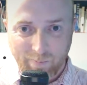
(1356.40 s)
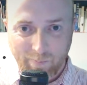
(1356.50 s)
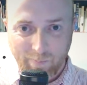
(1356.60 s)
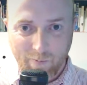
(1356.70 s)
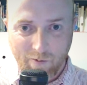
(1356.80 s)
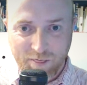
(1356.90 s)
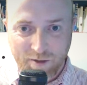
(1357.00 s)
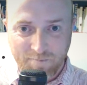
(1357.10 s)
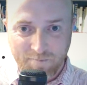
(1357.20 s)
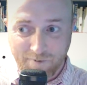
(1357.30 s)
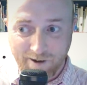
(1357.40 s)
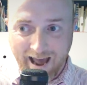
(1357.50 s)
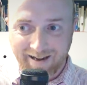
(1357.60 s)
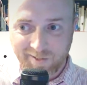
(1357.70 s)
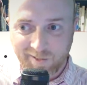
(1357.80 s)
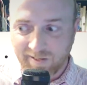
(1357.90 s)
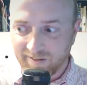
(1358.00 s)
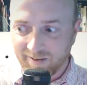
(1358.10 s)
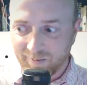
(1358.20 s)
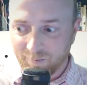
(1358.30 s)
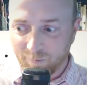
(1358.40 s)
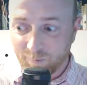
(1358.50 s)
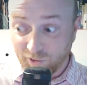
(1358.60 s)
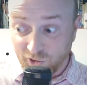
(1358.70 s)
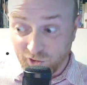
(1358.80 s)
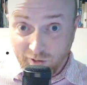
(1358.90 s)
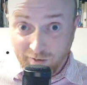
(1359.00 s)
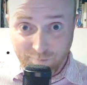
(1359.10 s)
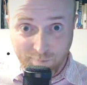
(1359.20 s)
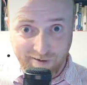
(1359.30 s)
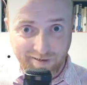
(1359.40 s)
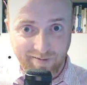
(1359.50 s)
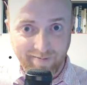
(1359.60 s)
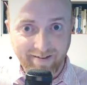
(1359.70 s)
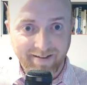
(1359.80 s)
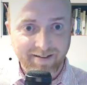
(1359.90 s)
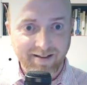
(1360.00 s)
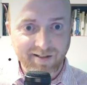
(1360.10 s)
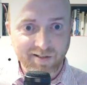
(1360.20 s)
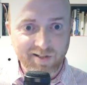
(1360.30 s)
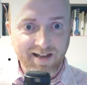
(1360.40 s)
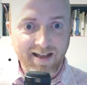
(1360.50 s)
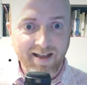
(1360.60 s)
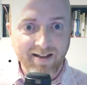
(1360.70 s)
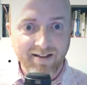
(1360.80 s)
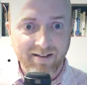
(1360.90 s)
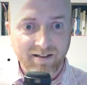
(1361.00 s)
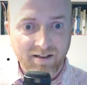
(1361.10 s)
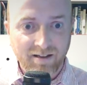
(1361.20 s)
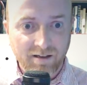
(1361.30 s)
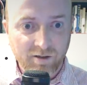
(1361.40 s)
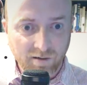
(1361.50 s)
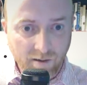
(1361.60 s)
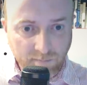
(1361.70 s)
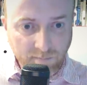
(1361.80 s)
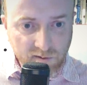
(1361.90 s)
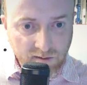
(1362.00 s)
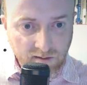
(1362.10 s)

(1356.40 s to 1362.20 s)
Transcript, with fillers: with the reality that what we should have been doing is saying, "Crumbs,